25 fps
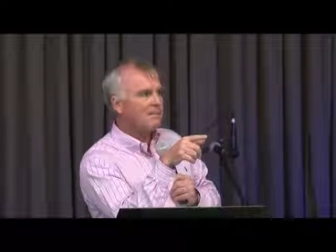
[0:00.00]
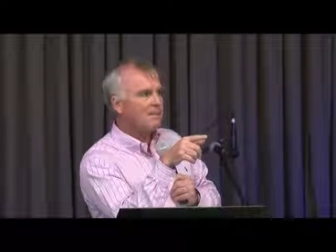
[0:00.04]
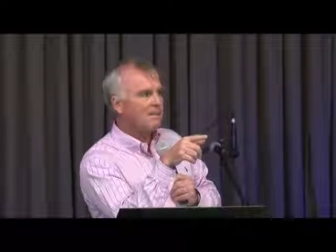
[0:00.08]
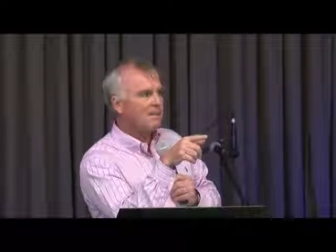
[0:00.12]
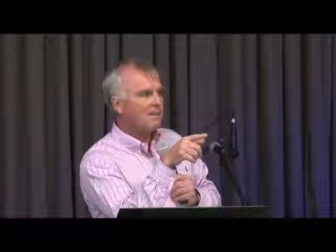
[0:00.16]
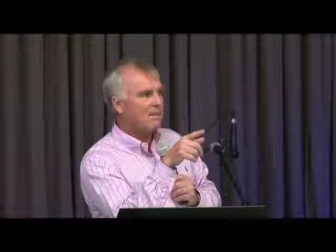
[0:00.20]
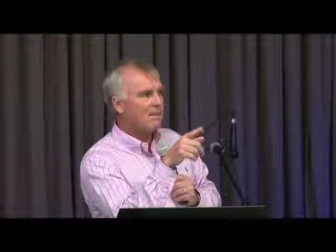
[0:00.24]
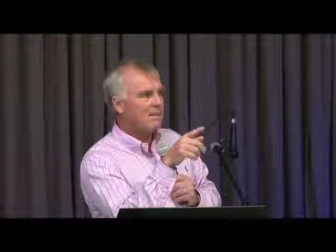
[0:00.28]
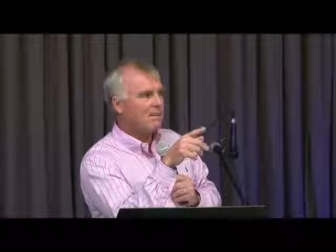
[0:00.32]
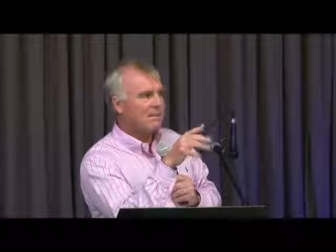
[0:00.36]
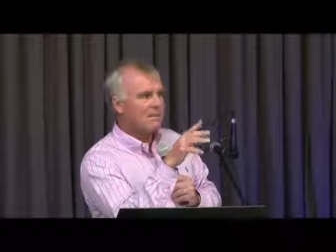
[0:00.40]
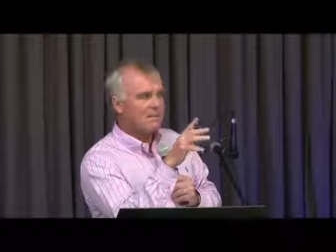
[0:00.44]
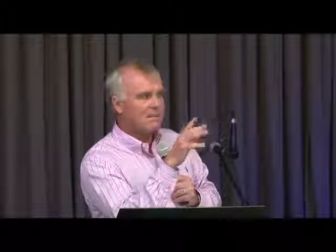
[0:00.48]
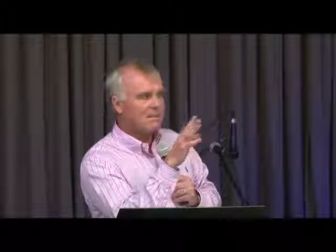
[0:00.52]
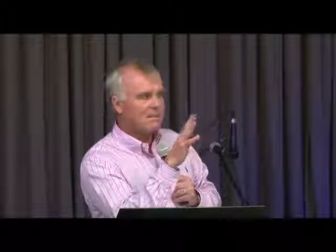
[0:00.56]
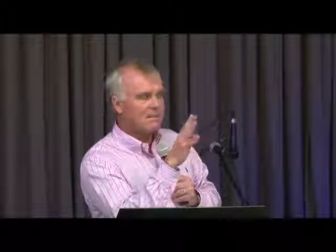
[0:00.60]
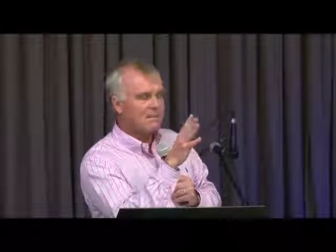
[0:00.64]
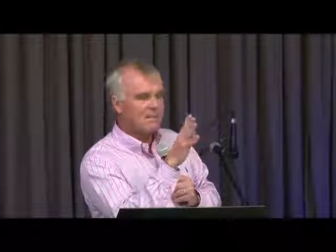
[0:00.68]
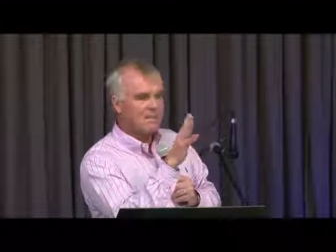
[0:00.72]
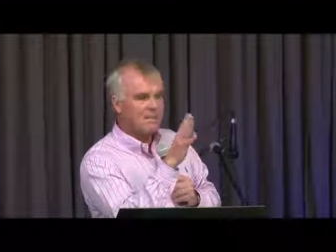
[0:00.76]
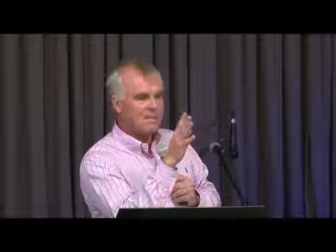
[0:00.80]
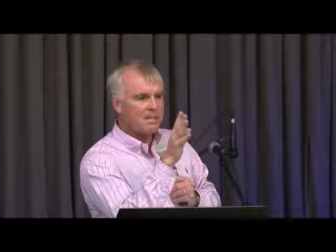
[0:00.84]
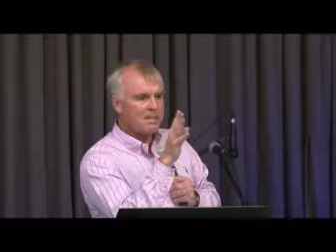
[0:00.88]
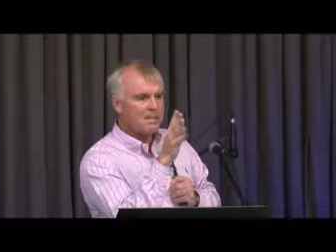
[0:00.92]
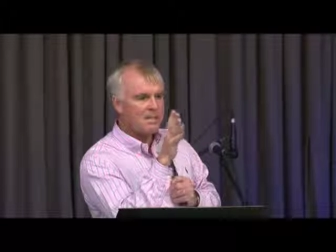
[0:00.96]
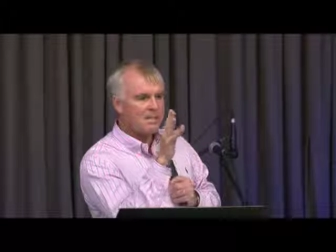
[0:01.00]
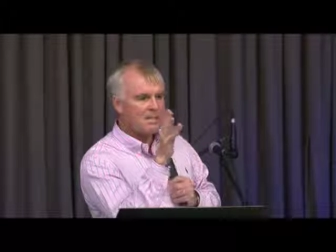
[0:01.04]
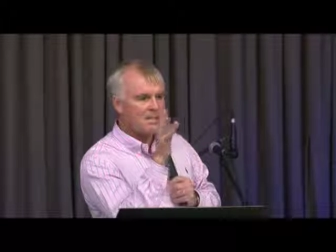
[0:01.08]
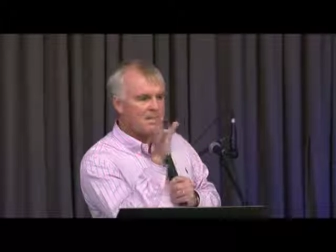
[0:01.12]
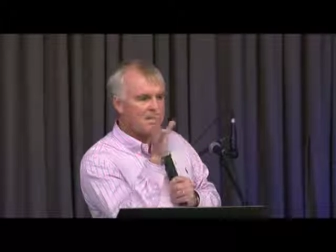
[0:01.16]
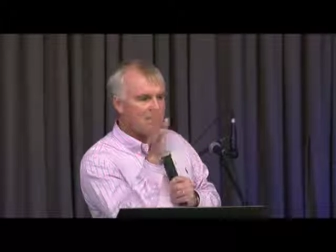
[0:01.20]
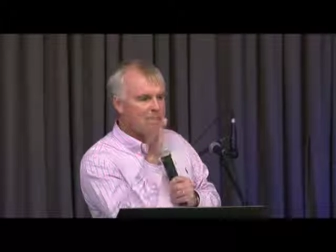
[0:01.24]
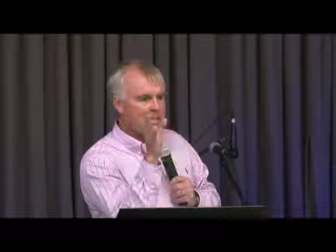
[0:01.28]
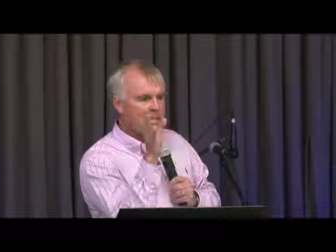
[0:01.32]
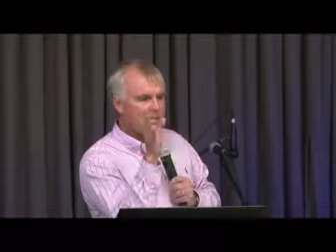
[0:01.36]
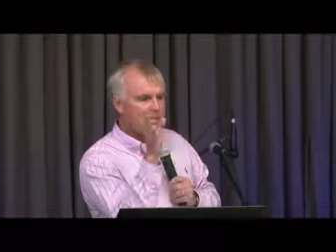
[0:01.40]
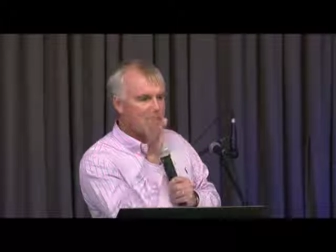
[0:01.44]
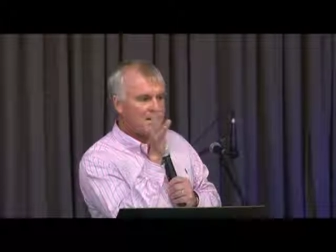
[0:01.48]
uh, in certain
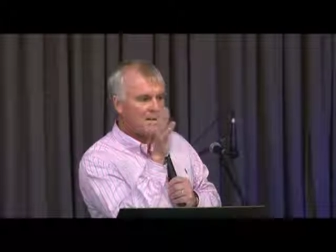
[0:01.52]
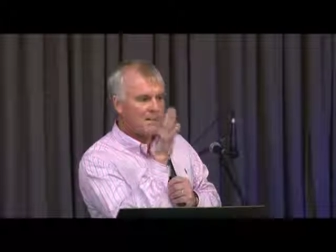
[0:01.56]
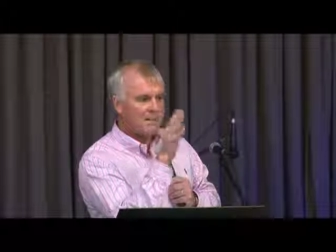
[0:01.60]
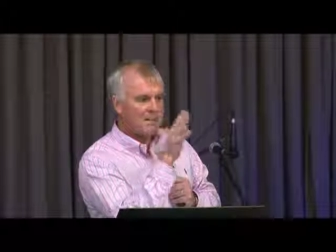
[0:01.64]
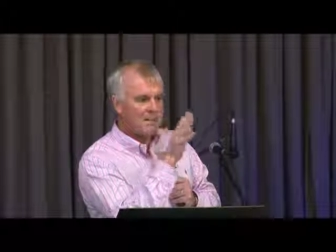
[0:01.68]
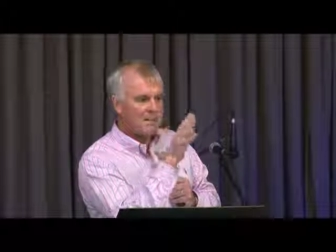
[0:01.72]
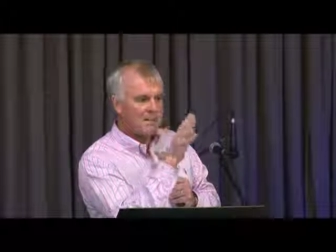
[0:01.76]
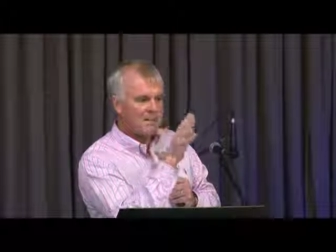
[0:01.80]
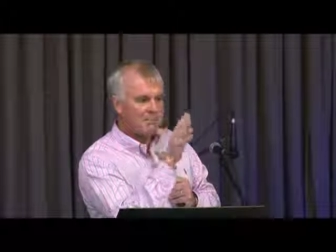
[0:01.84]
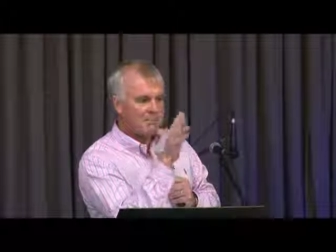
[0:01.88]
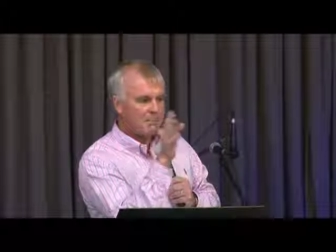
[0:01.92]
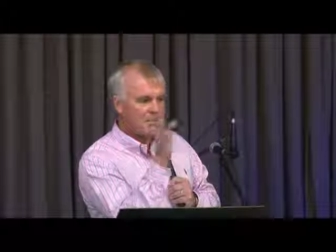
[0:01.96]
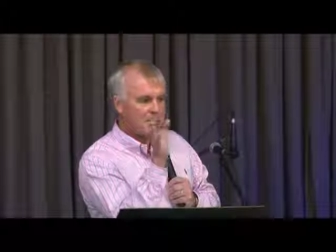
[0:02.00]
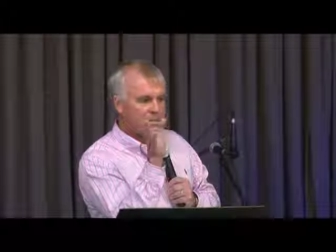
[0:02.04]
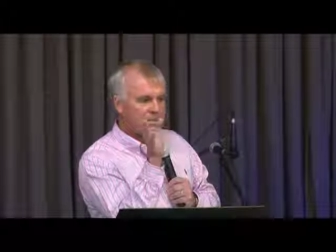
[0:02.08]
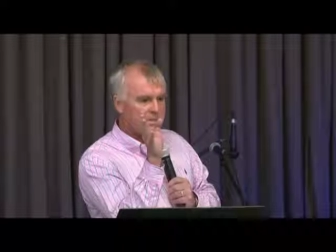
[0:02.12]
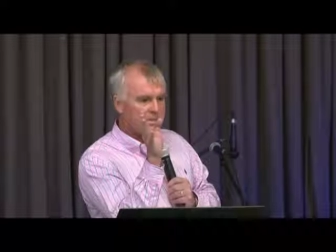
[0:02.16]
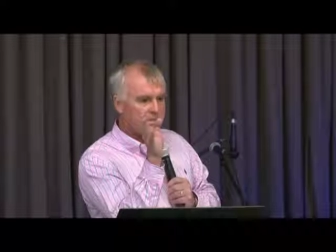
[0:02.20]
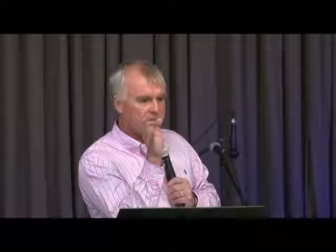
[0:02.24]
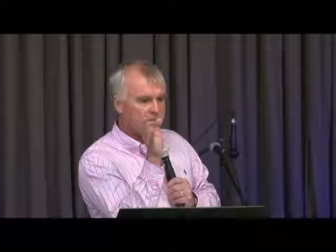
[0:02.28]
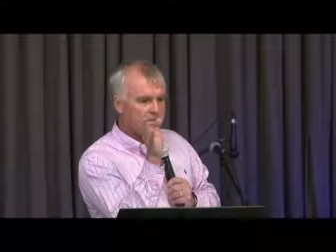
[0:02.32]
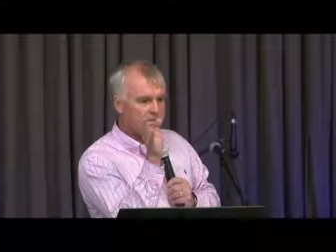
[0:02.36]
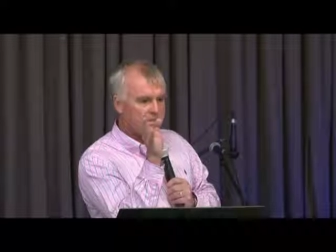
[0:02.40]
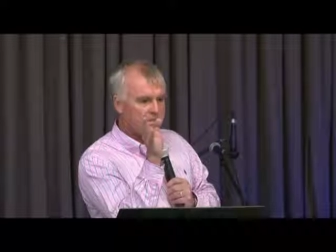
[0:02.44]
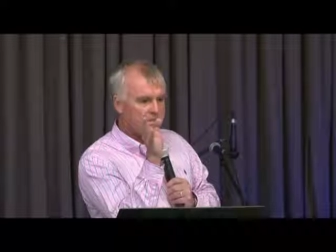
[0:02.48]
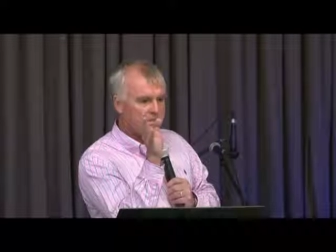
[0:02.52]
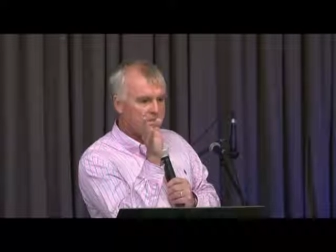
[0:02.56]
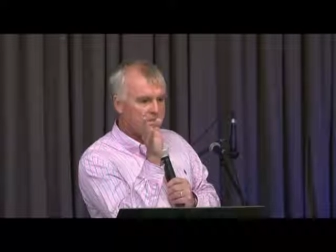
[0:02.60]
things that I mentioned